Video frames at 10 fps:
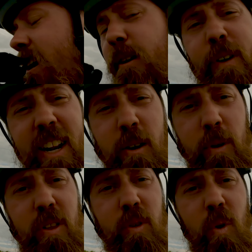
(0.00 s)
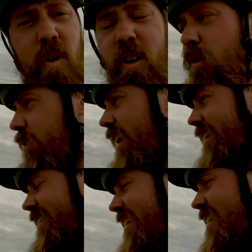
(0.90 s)
And I felt like I was soaring over
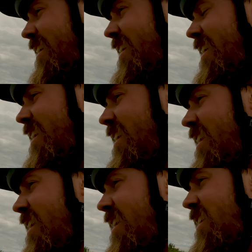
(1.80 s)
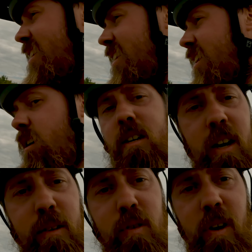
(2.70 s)
that. I'm
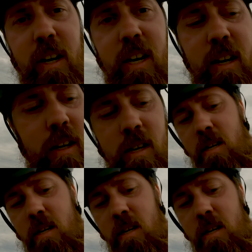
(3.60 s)
gonna have to try it again.